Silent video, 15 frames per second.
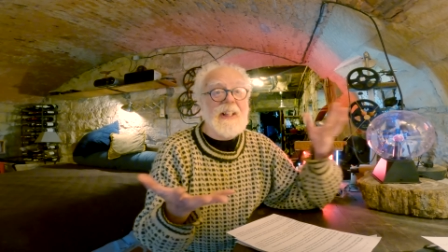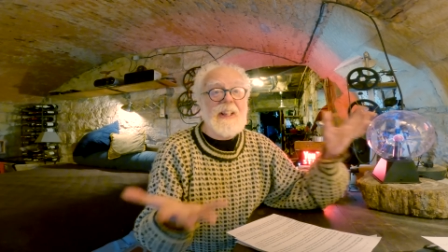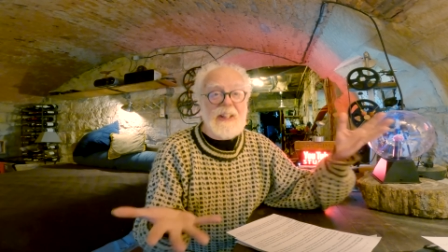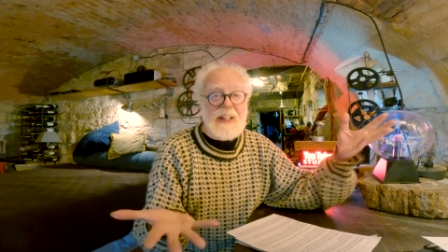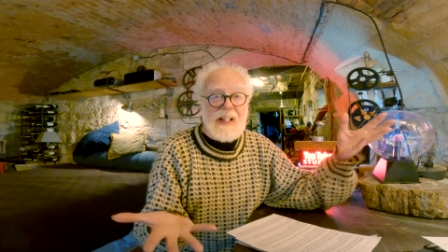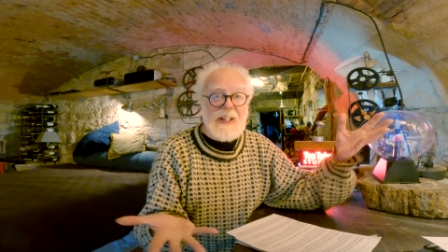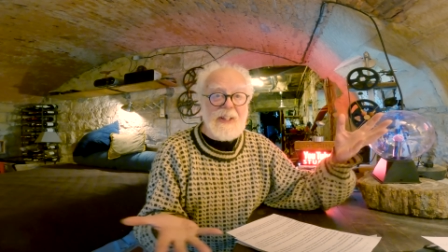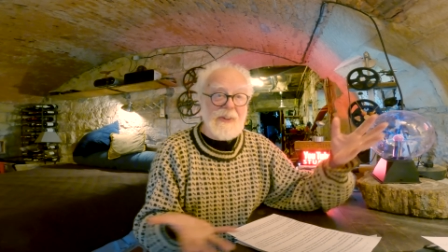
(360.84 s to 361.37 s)

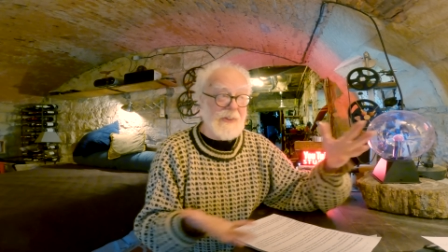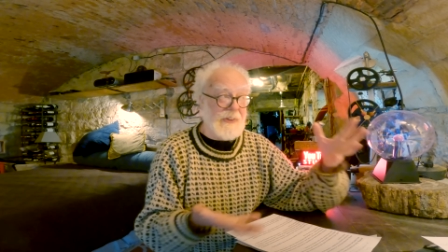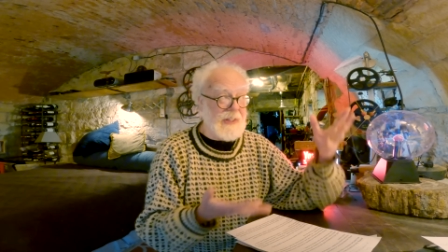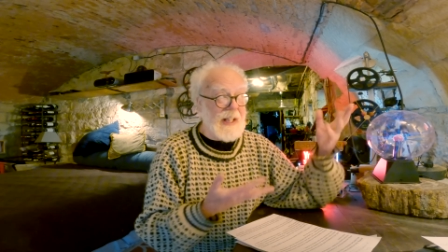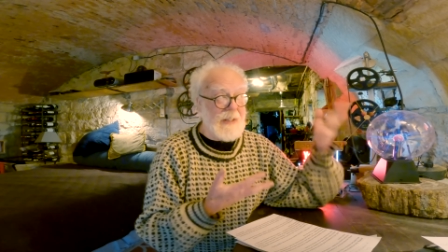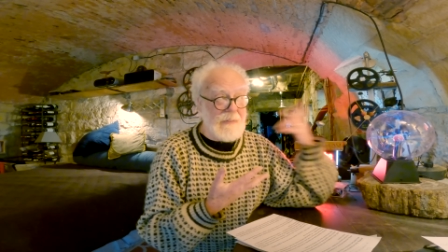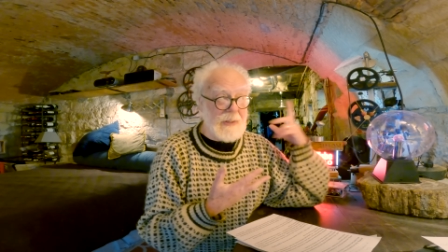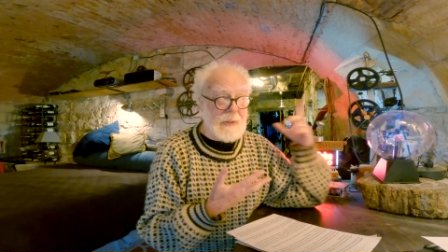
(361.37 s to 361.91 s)
lethal to
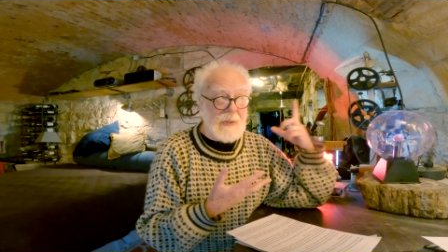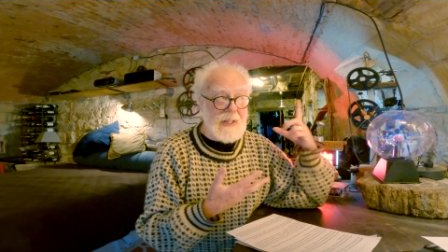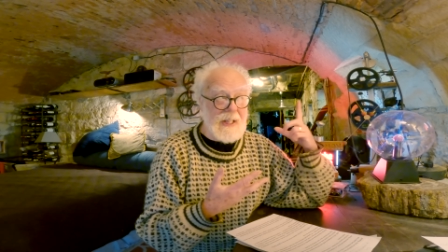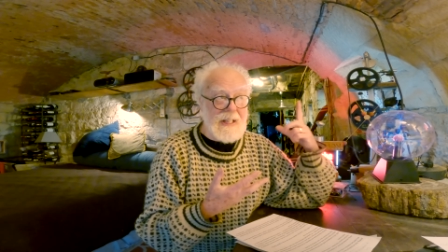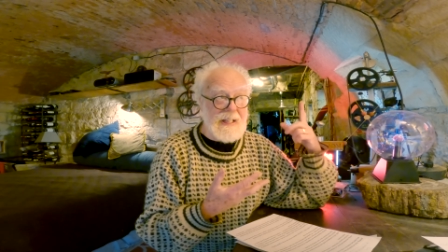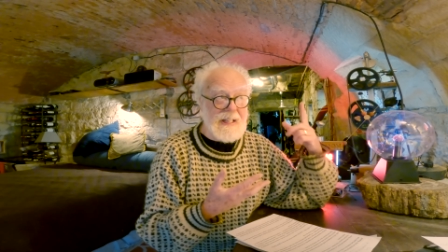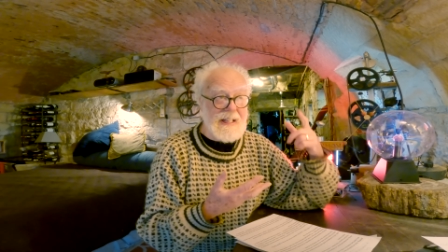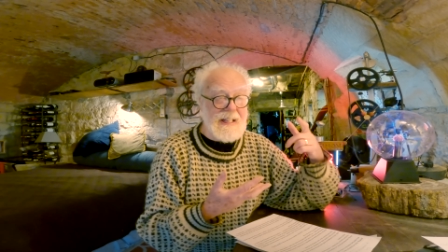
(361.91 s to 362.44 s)
have a good
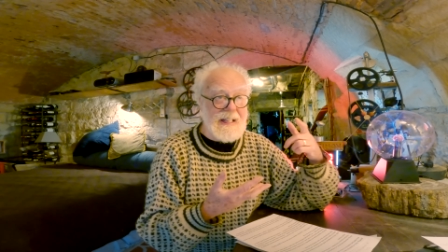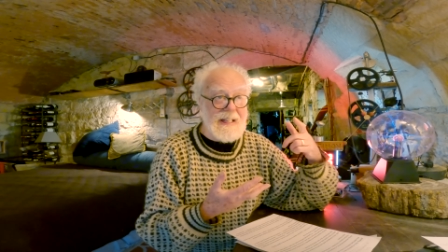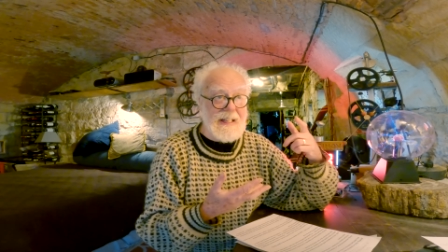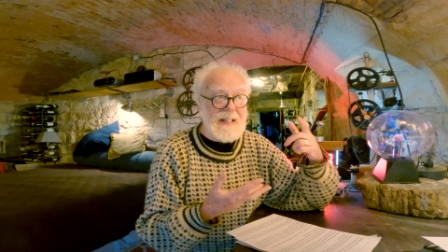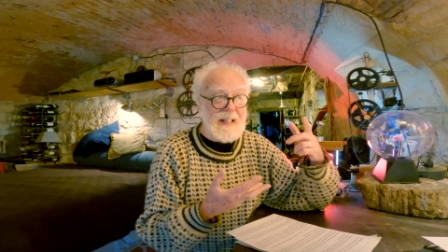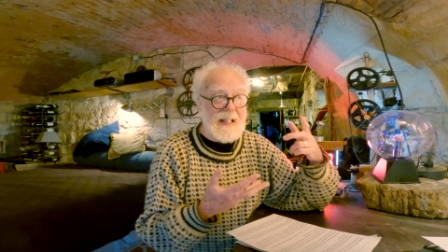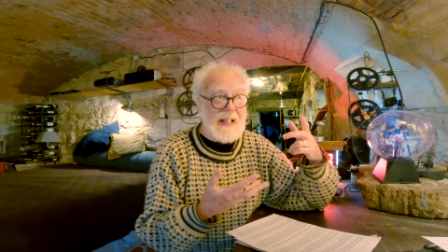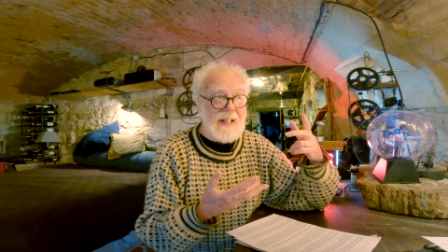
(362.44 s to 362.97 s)

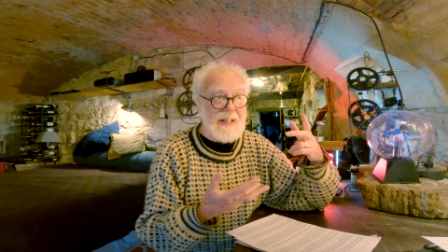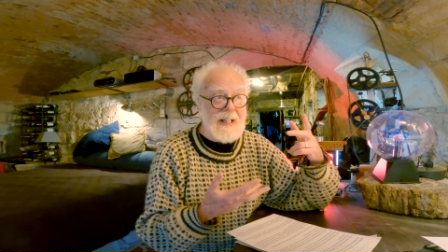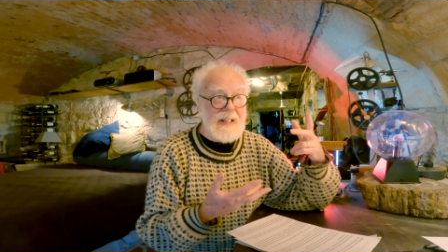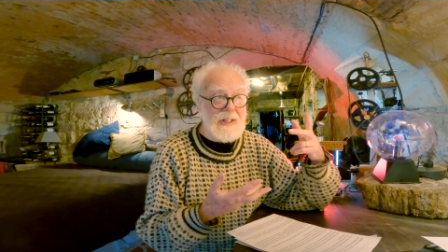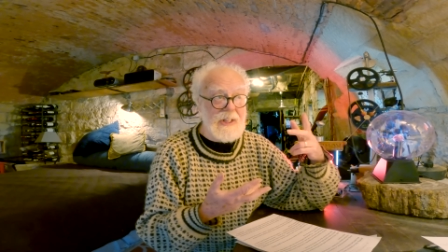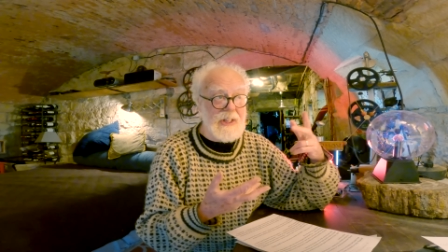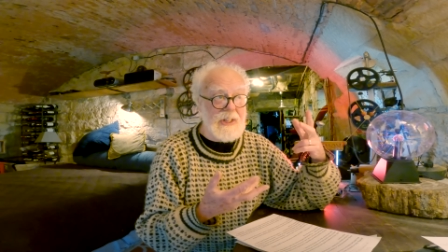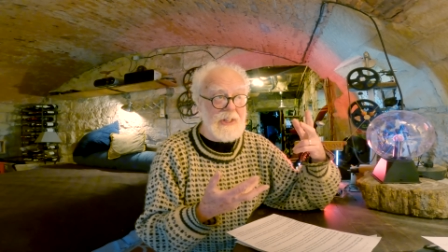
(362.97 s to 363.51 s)
idea and
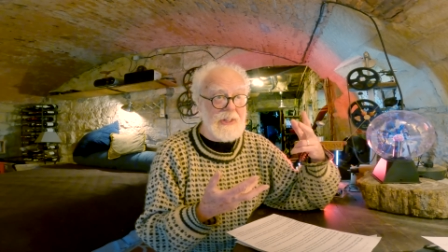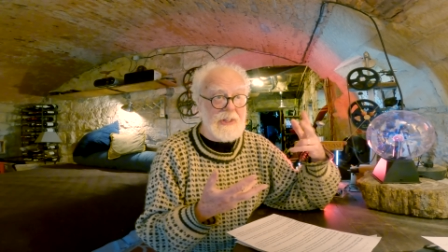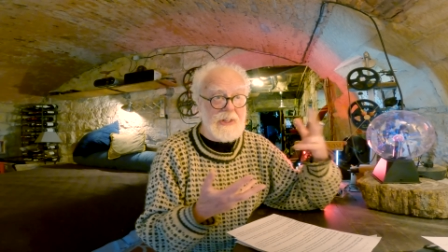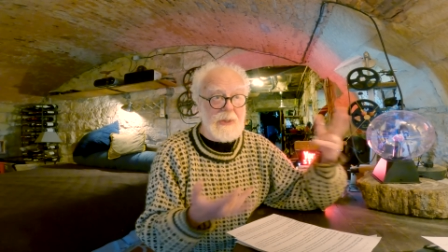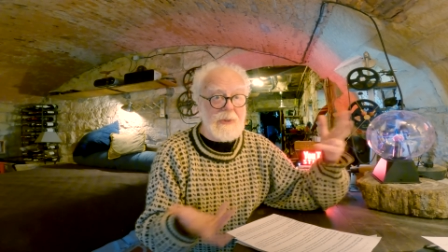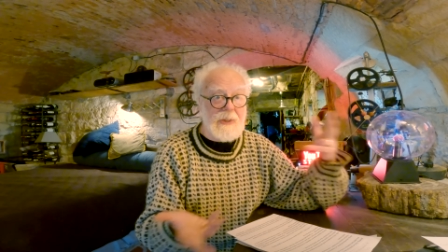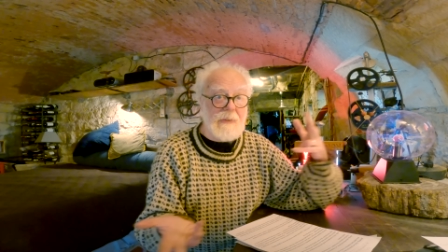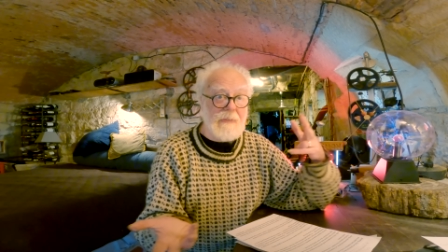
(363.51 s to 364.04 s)
then just do the